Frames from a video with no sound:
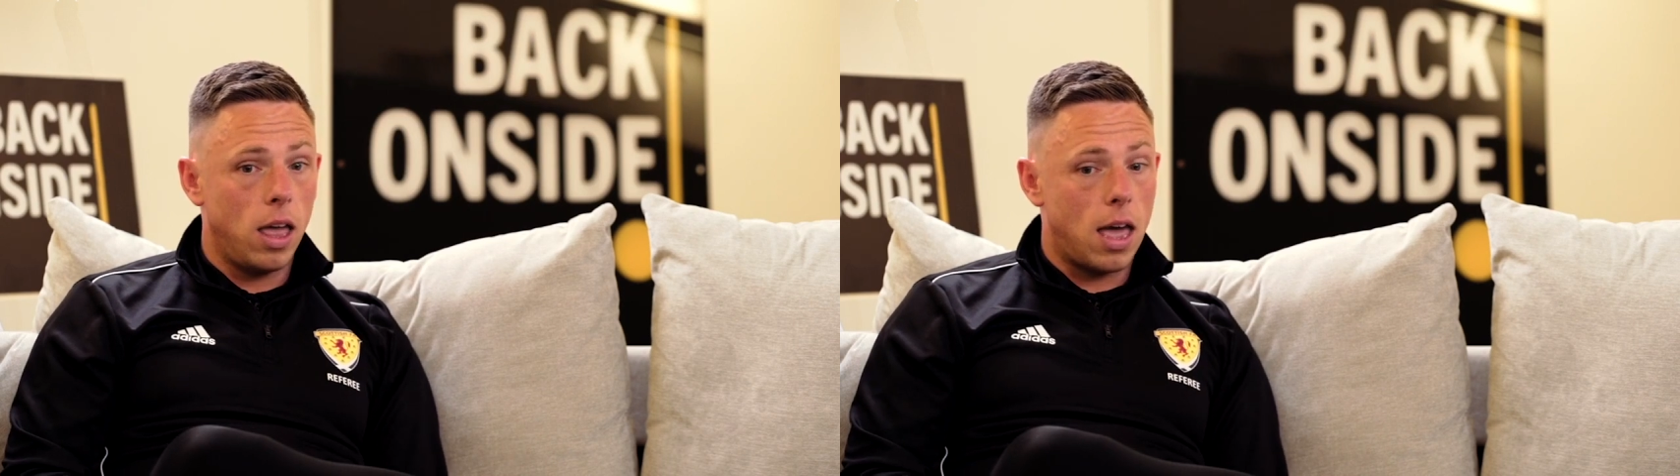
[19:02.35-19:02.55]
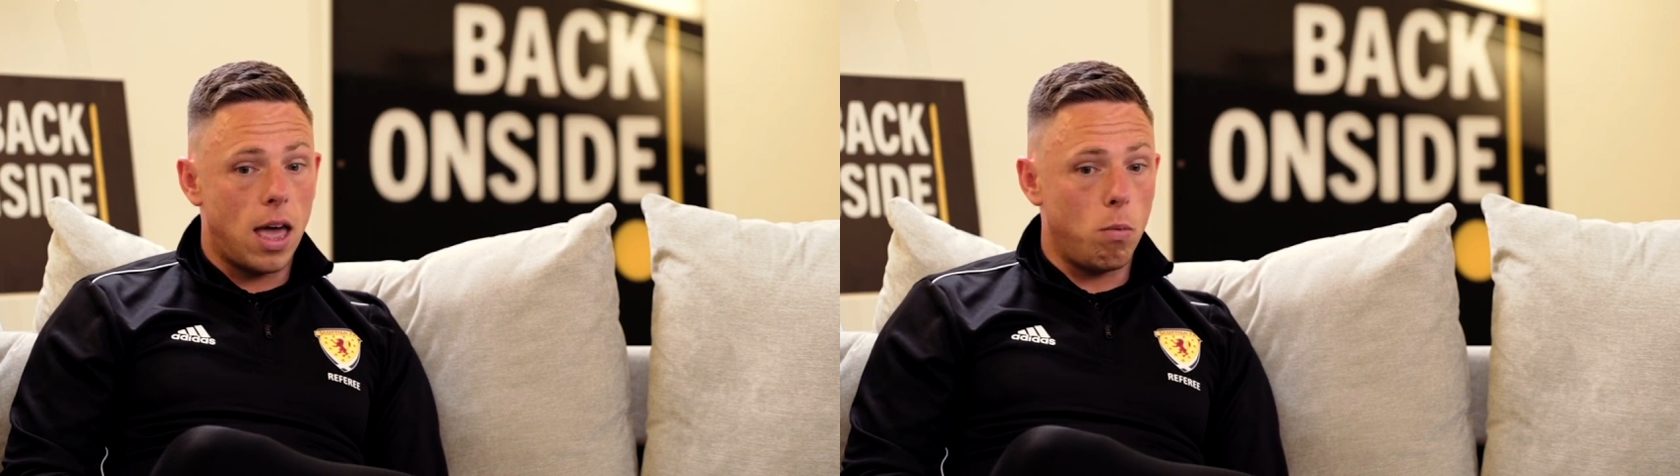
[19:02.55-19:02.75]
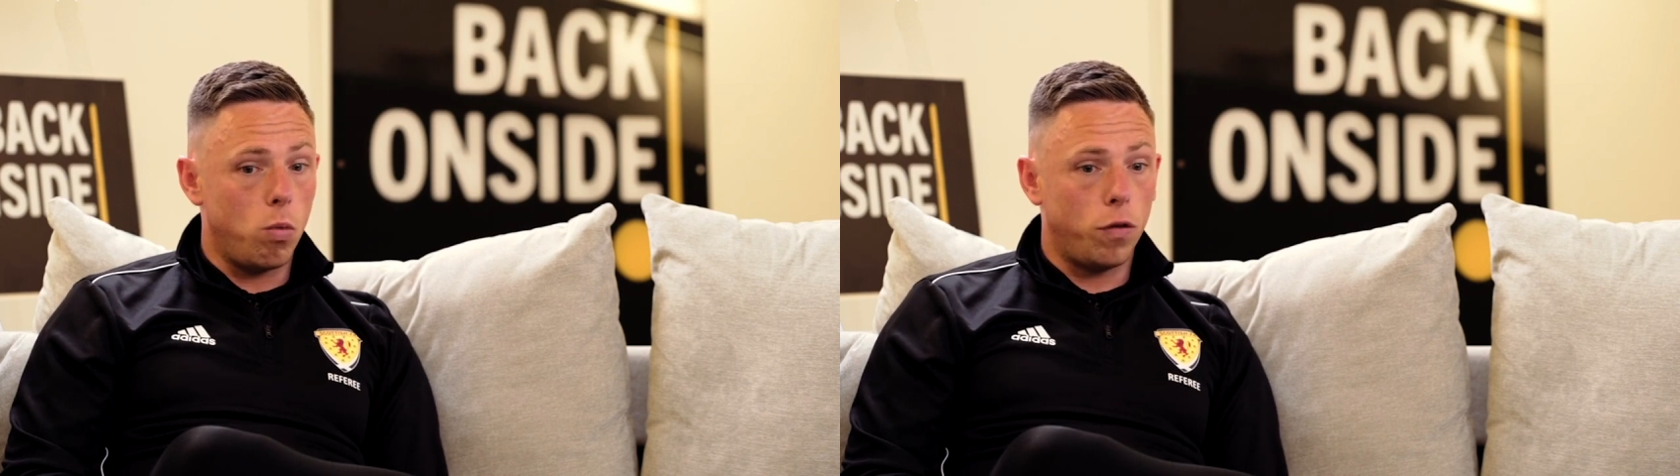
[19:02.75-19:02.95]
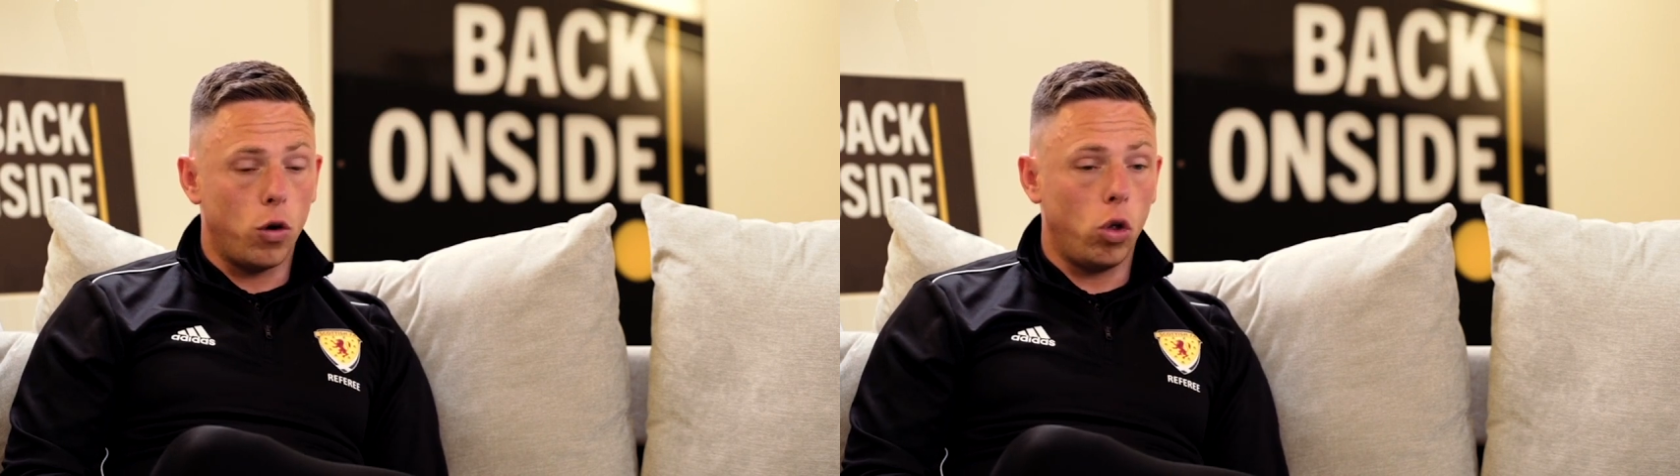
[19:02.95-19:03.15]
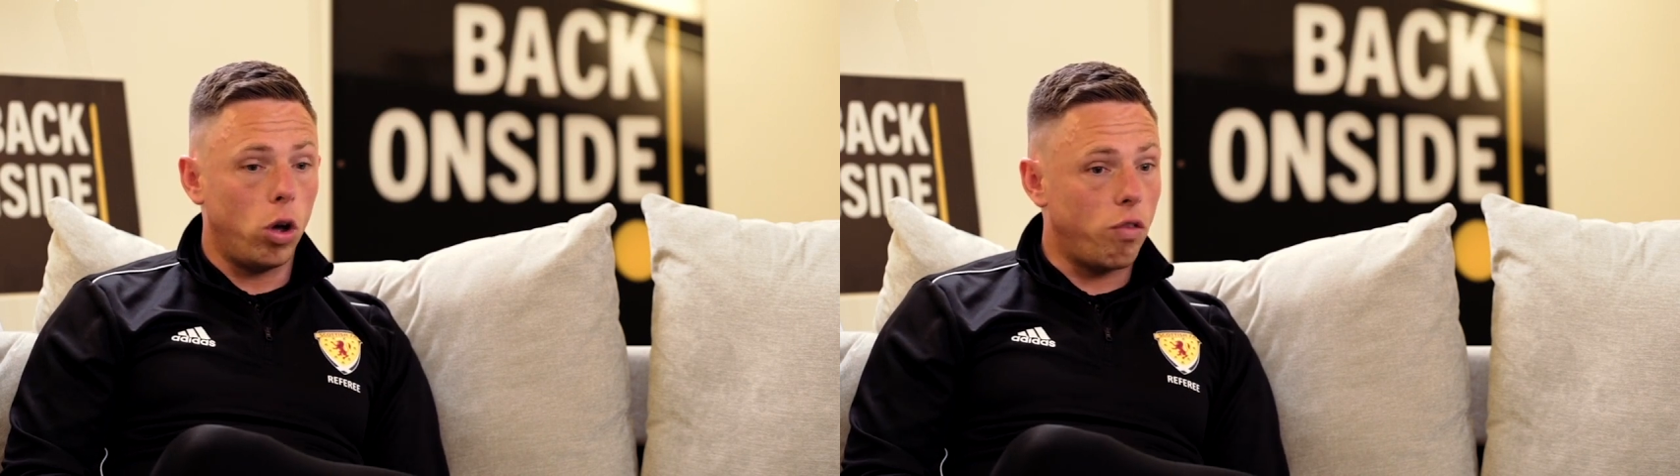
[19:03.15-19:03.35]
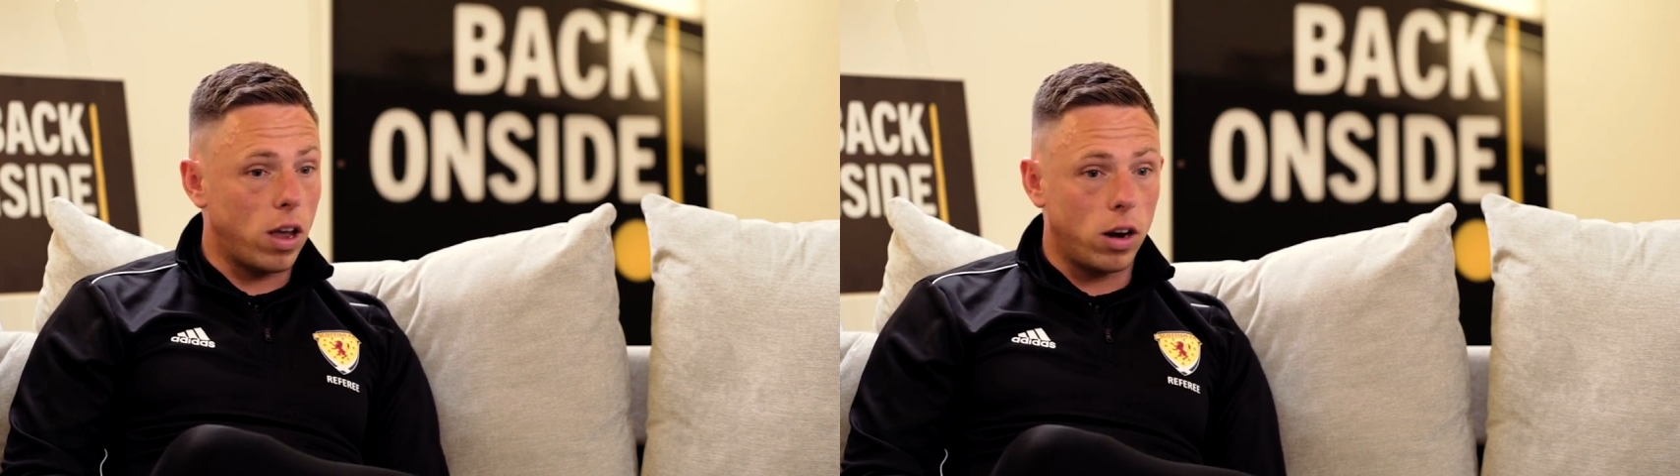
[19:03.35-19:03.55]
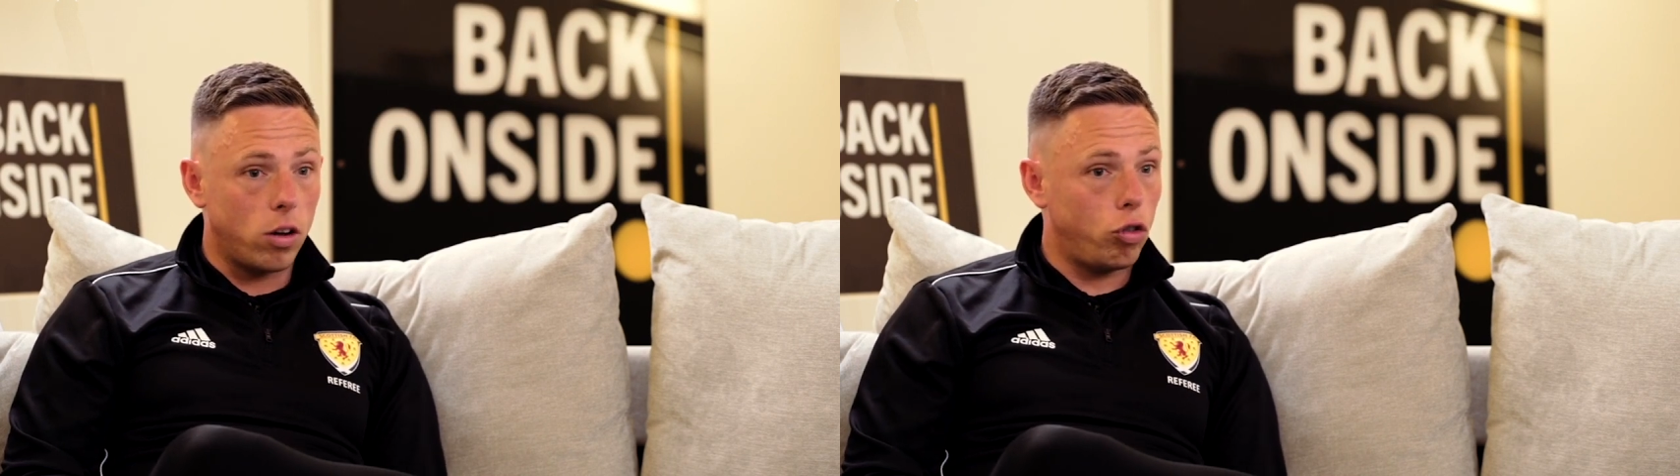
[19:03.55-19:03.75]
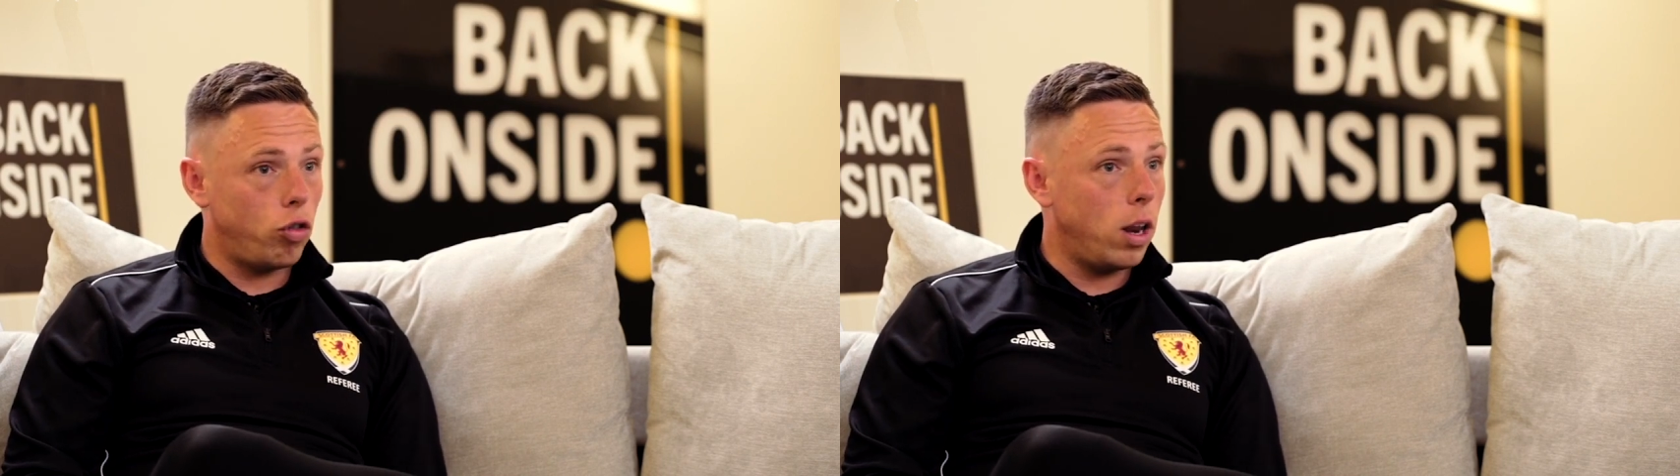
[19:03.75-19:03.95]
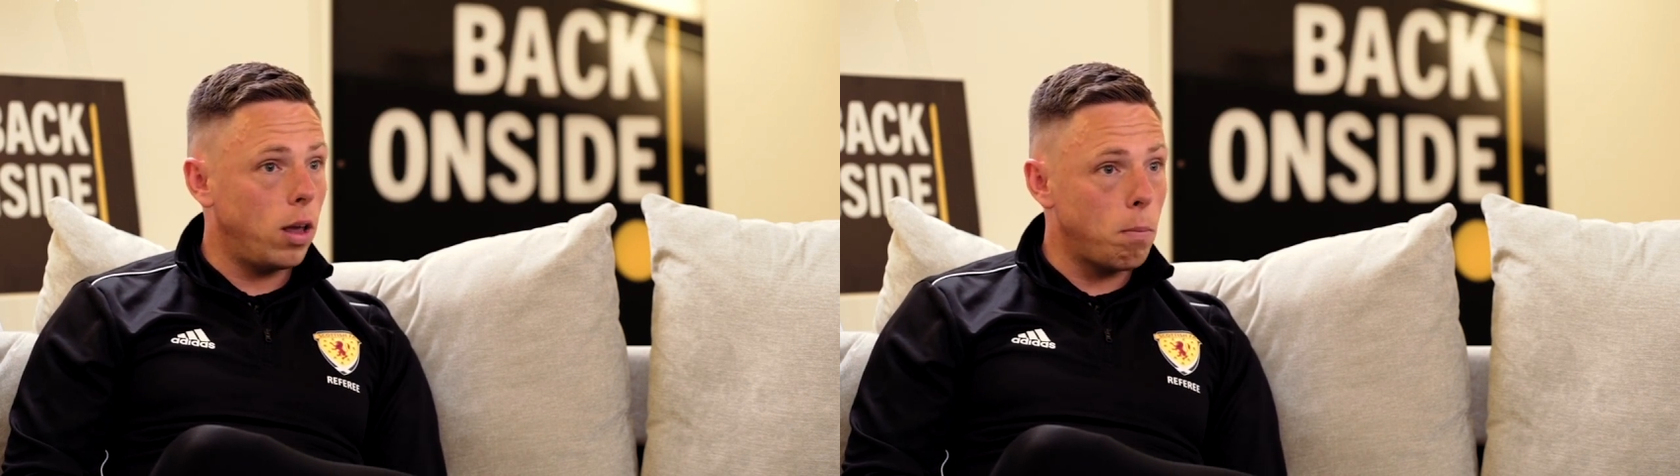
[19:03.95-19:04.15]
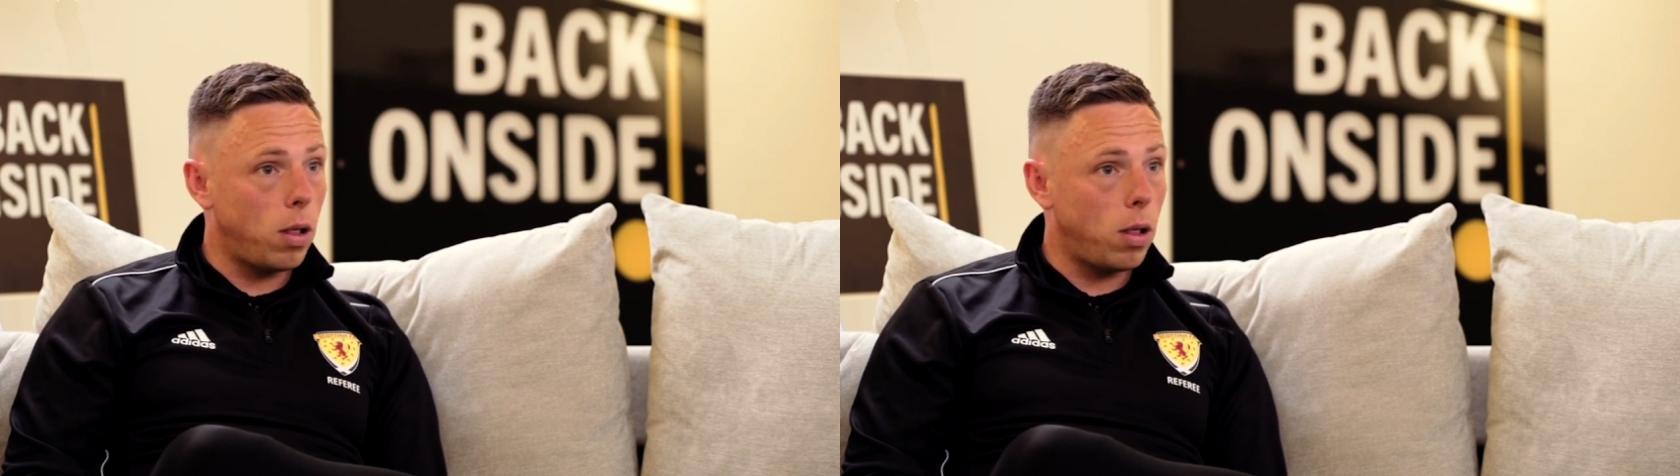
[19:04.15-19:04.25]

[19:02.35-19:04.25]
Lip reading: We follow a rigorous training